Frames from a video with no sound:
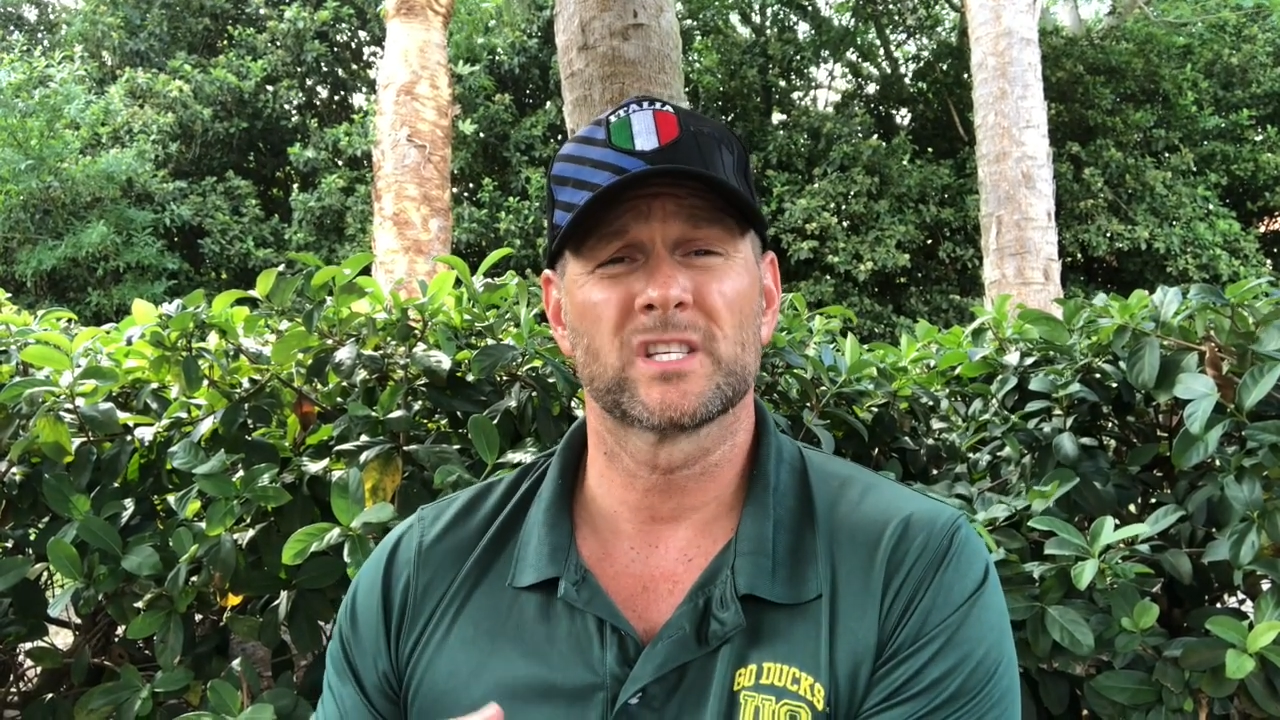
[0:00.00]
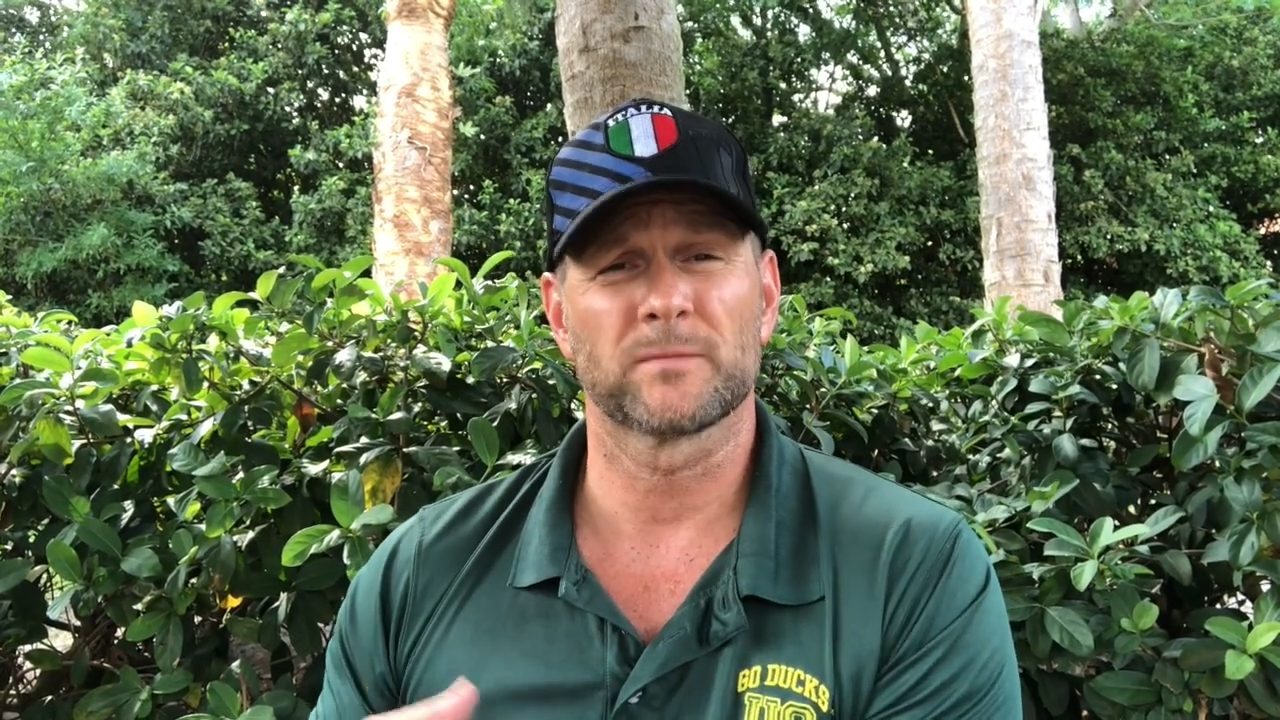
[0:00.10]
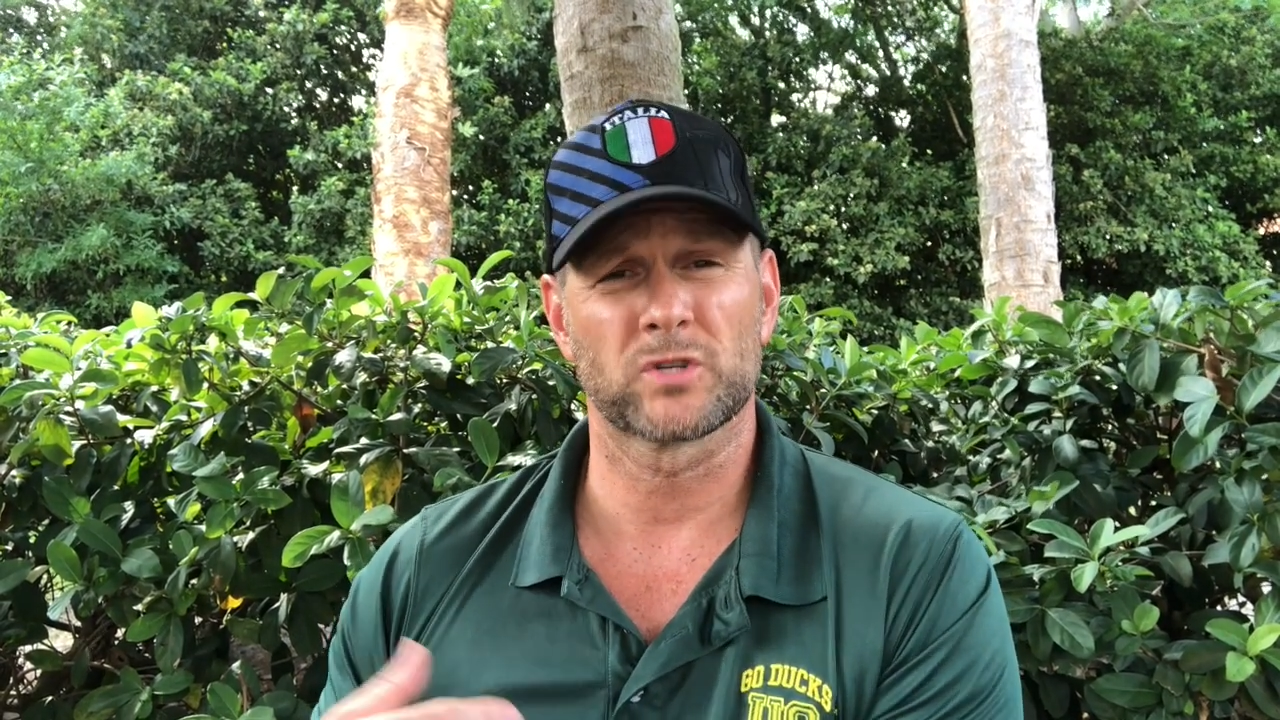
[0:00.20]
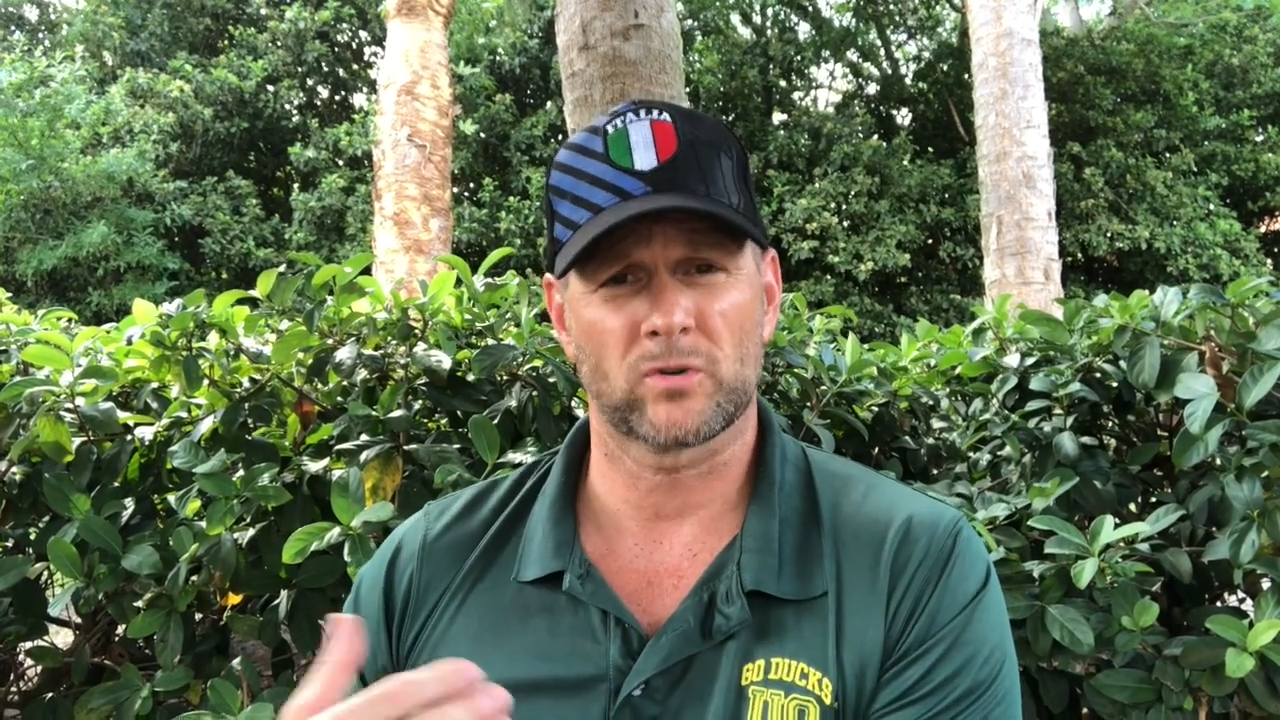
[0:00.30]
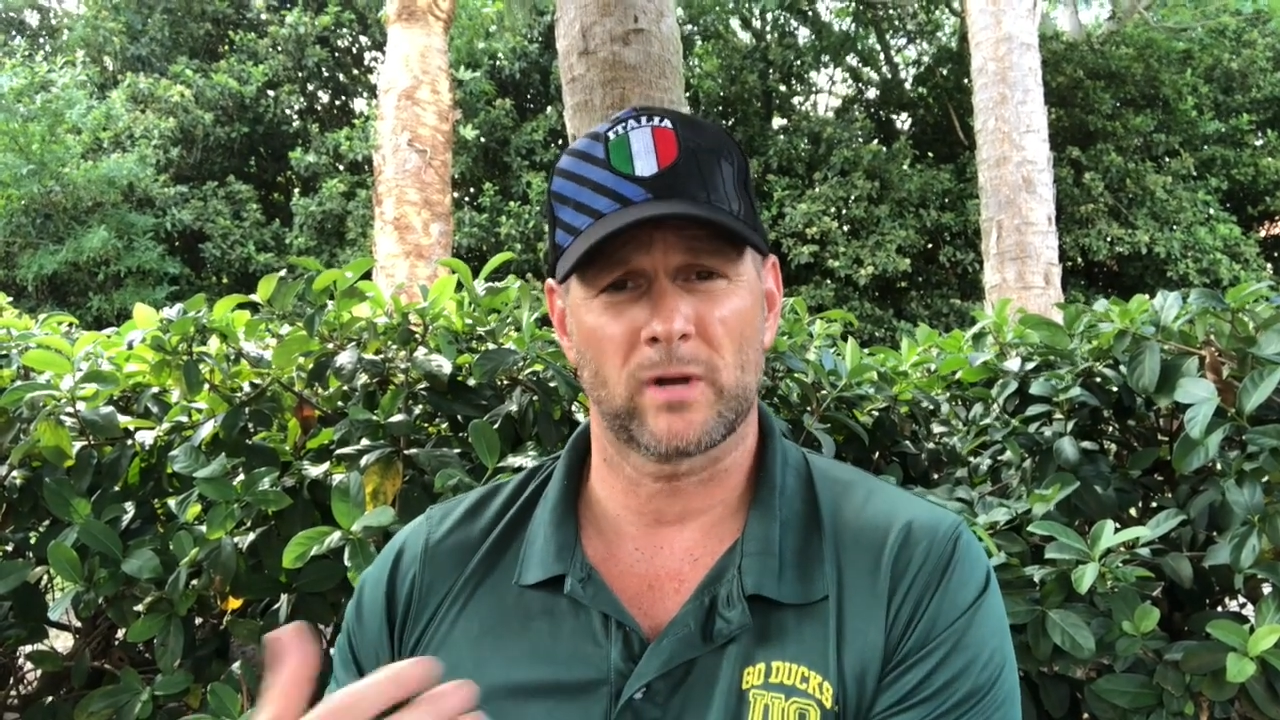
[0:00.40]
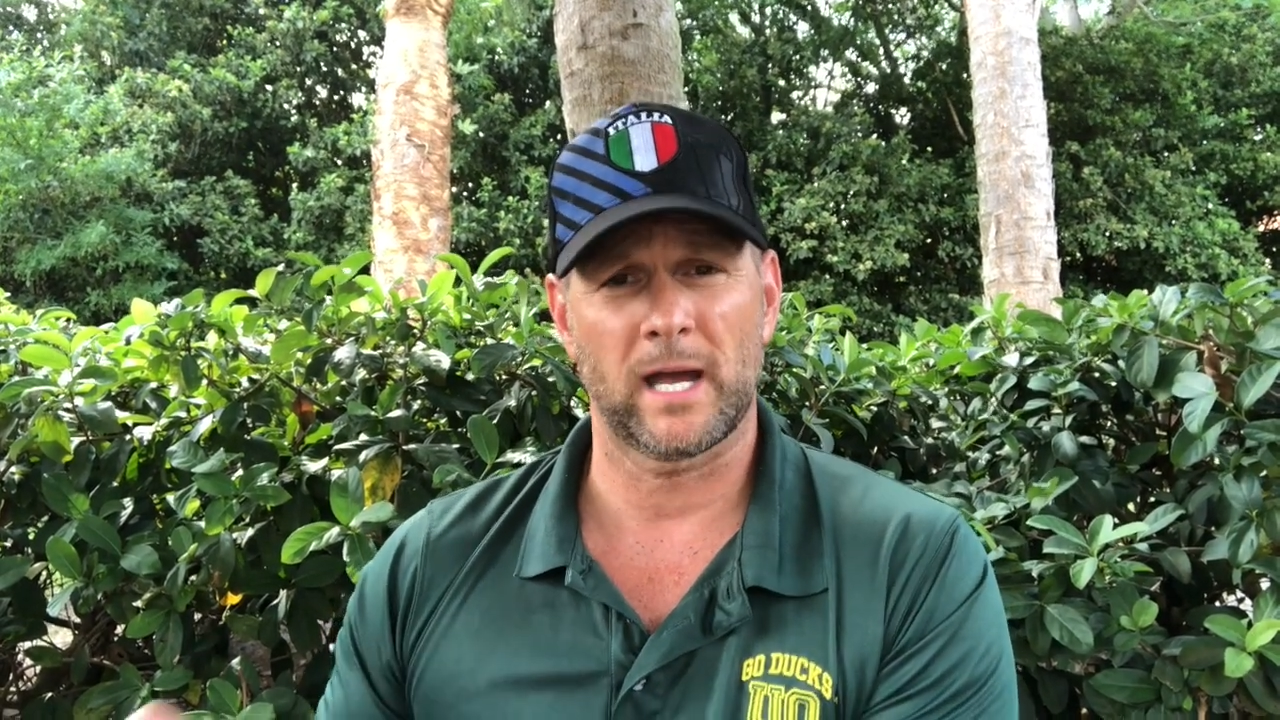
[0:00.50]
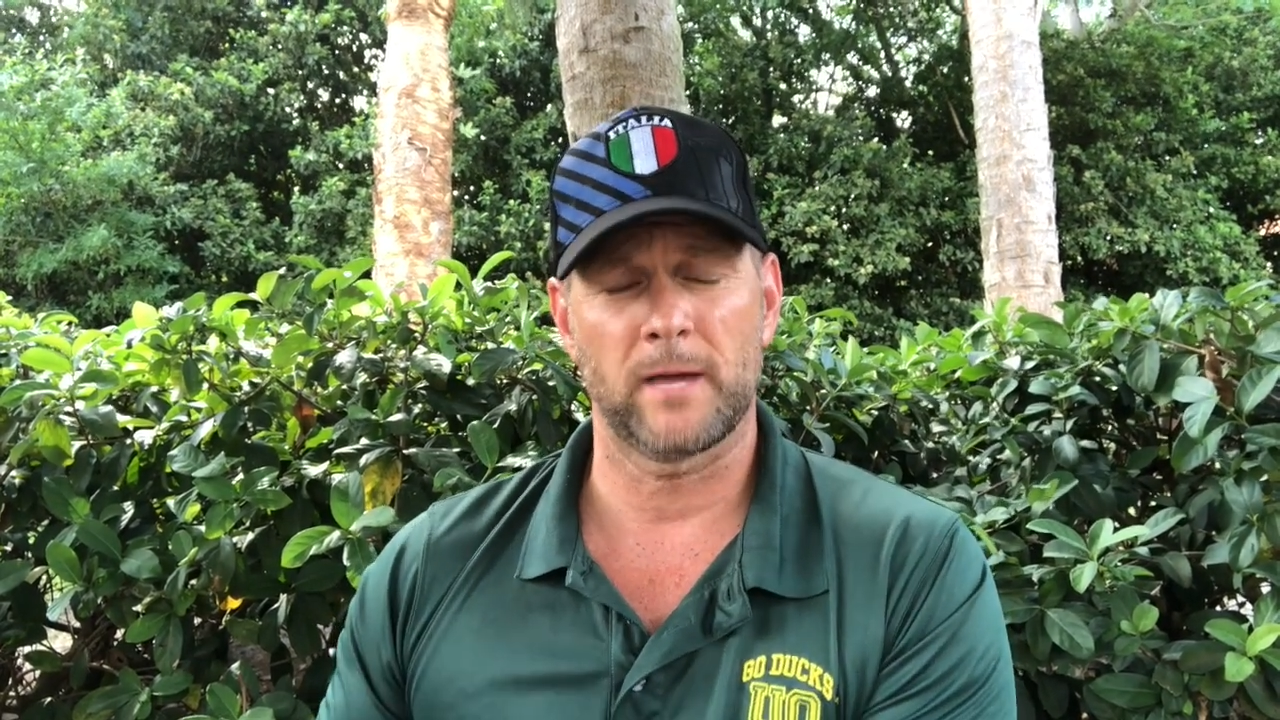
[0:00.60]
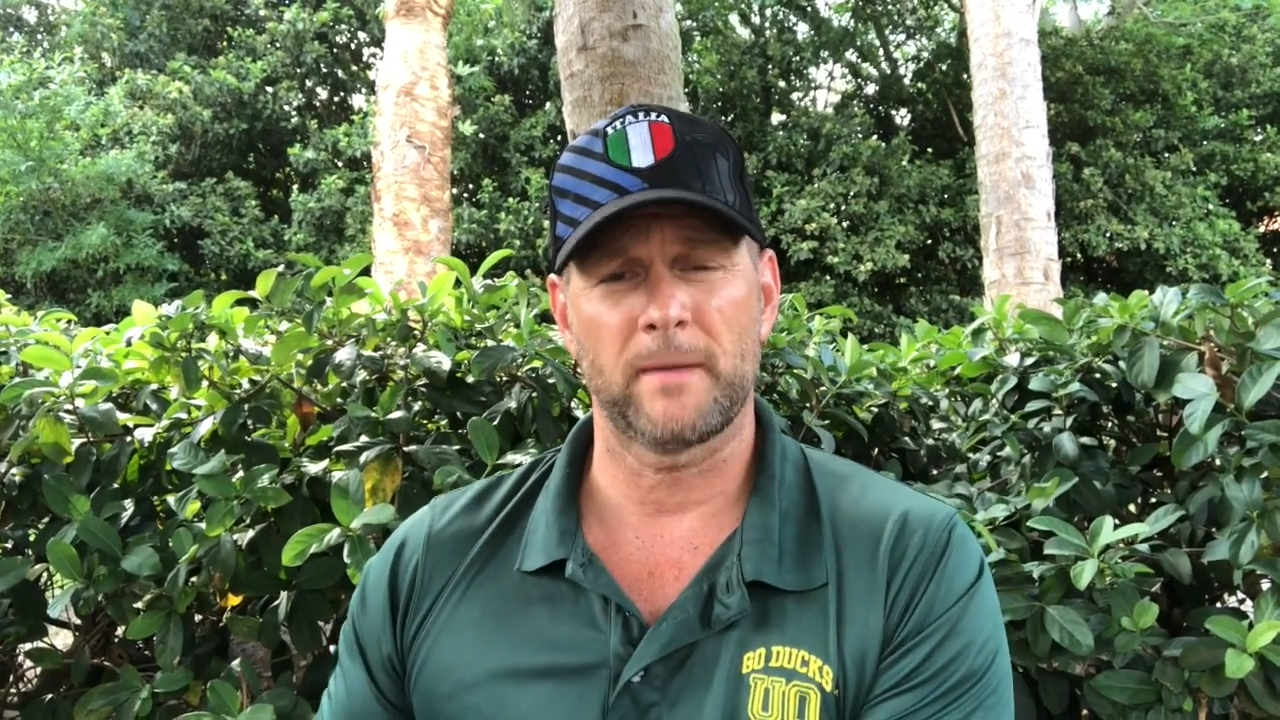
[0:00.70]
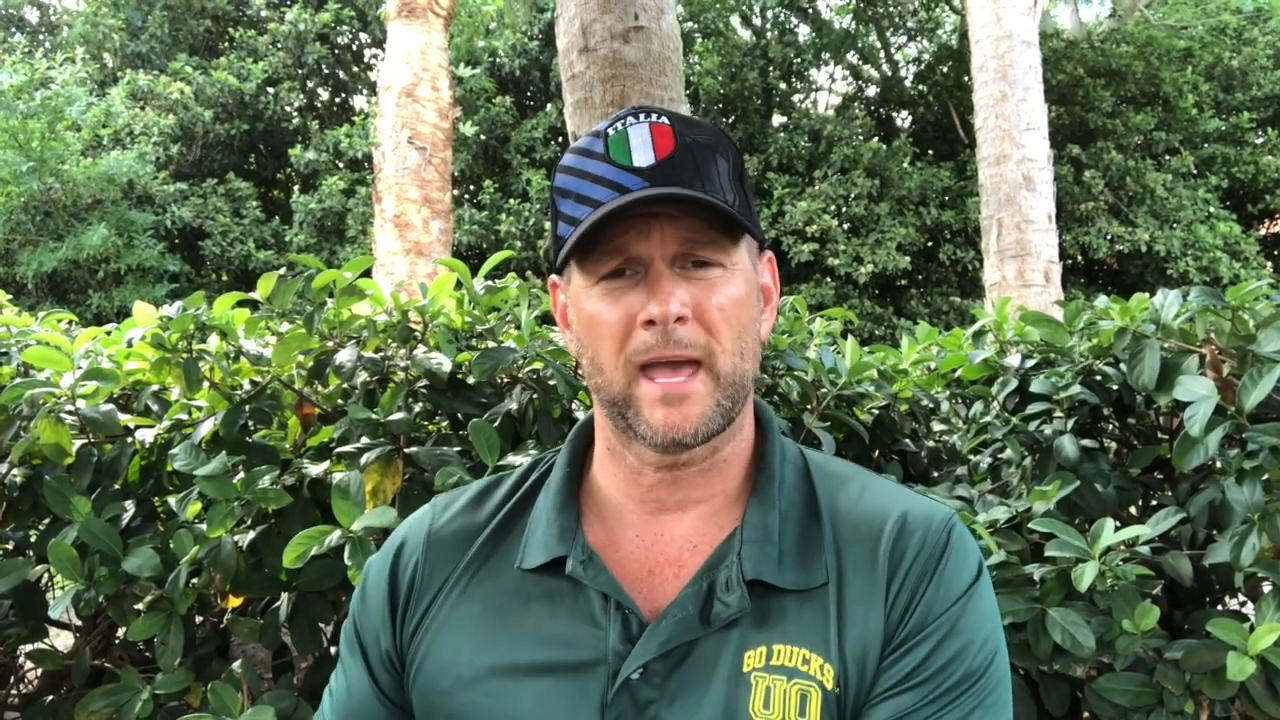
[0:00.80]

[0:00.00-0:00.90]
subscribe,